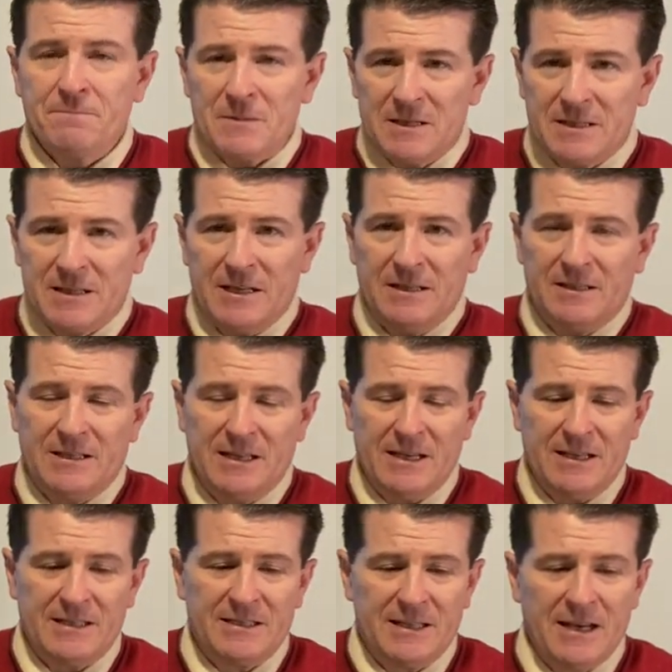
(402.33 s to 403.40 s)
See,
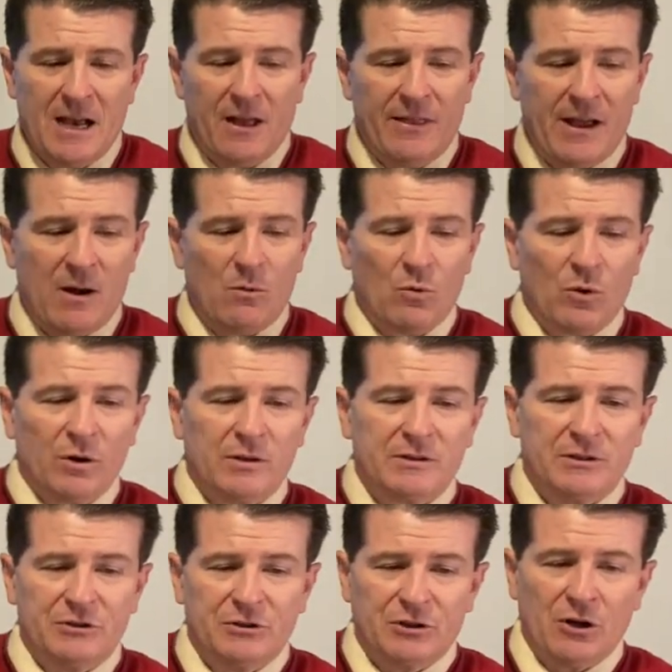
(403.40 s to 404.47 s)
see, see how that
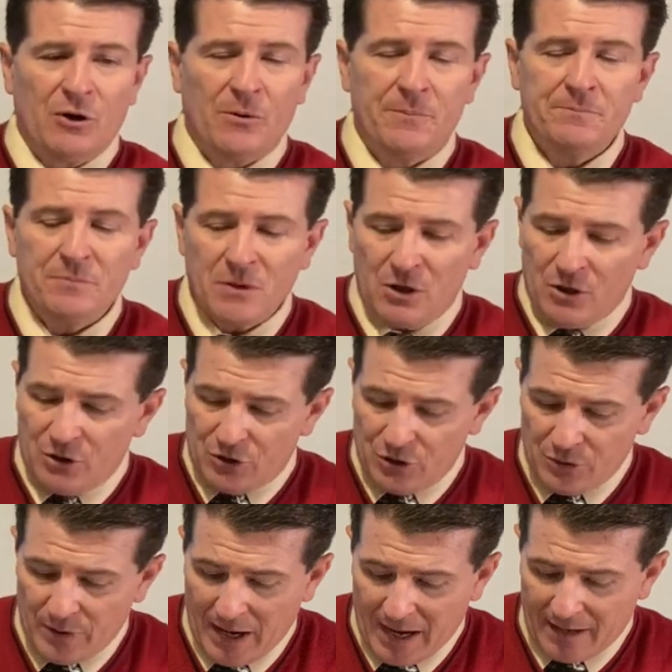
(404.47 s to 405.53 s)
works? And so
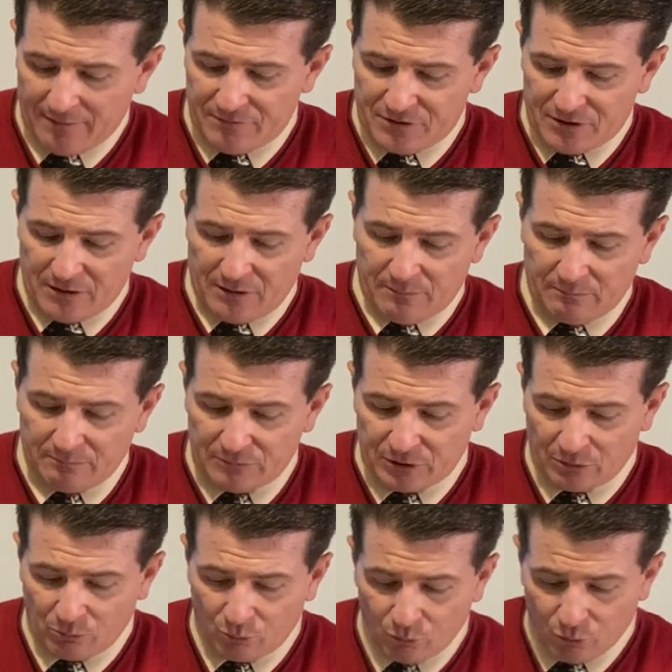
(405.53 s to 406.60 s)
you have some,
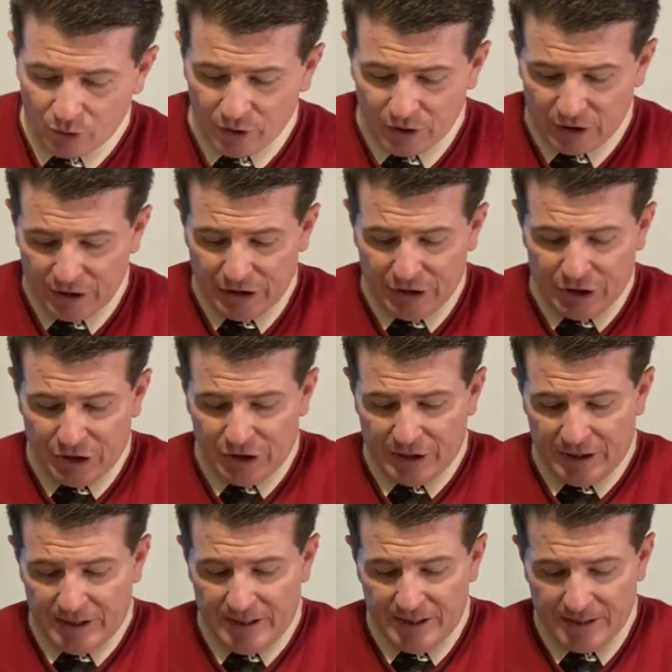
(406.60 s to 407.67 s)
some really
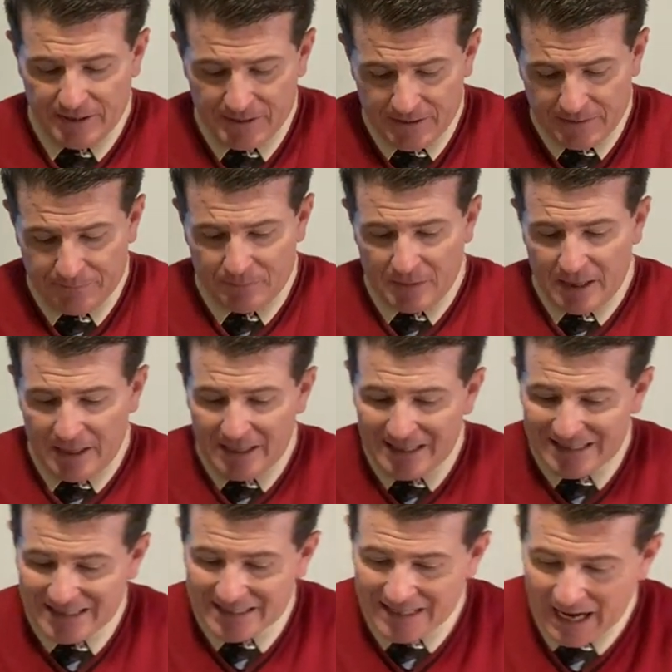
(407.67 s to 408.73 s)
good uh,
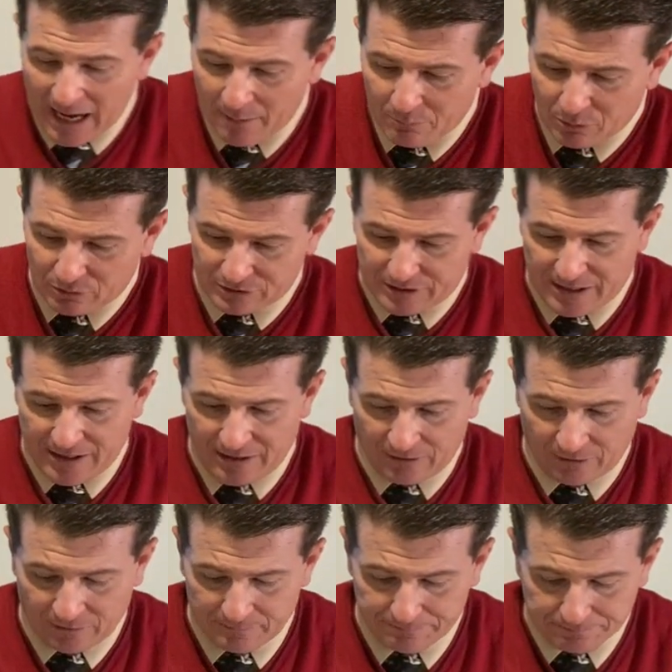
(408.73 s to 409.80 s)
examples
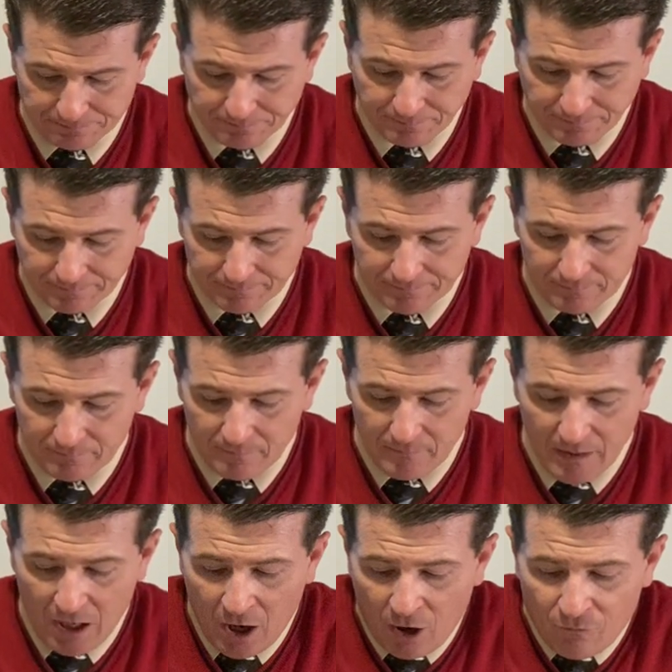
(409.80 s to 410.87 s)
here
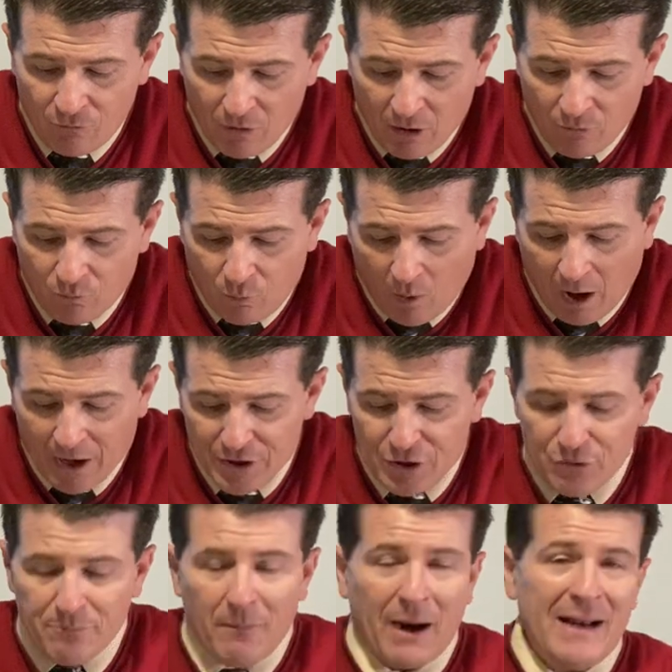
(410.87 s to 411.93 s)
of, of why
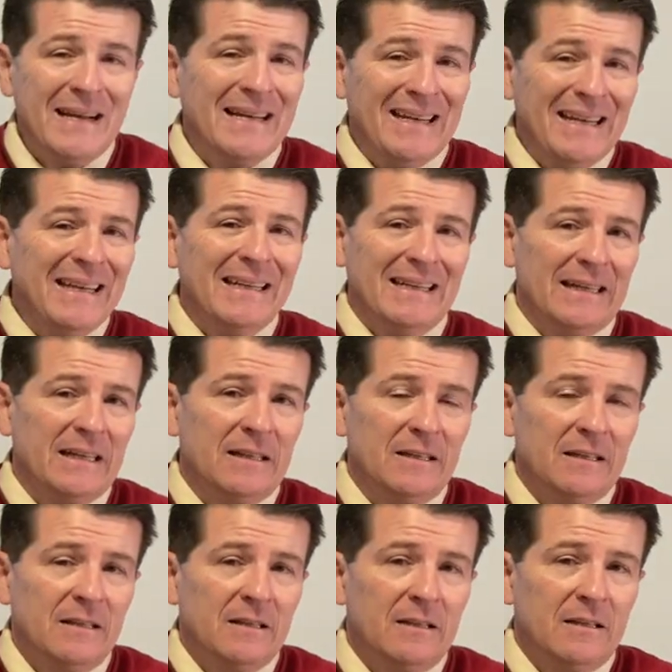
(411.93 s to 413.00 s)
you might need
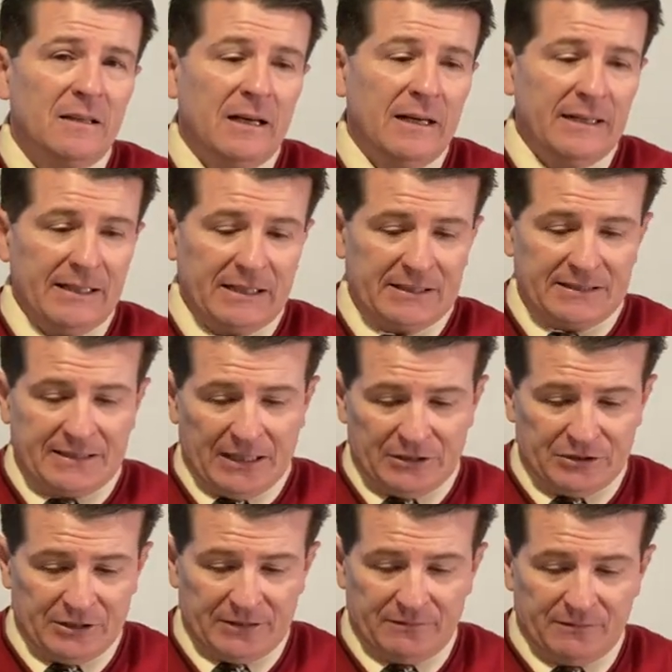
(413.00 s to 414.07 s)
an
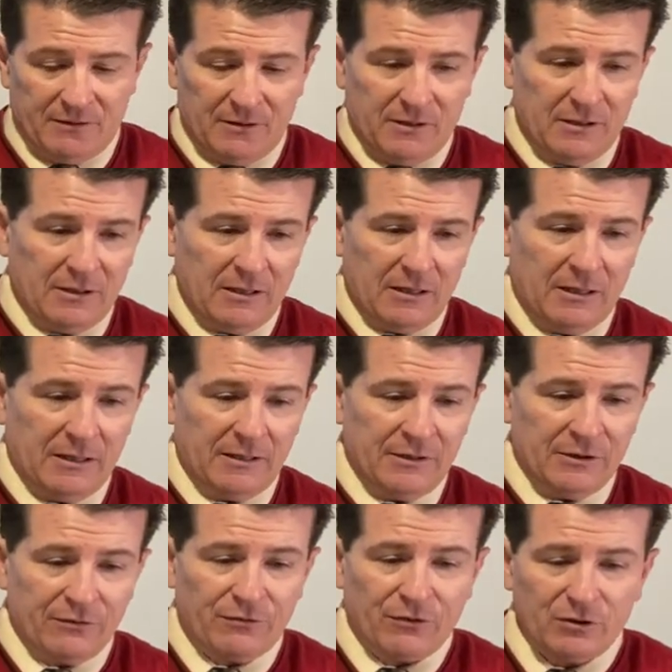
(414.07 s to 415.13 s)
extension uh, in
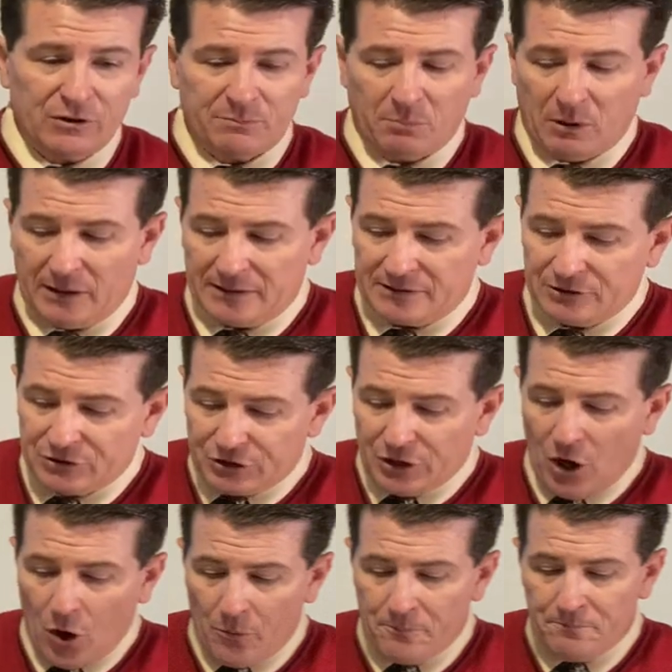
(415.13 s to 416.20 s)
the first place. And
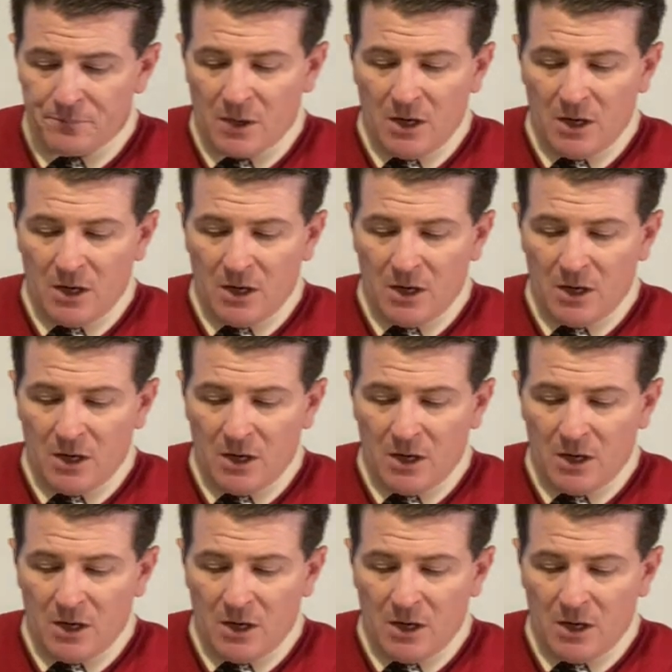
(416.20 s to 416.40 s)
so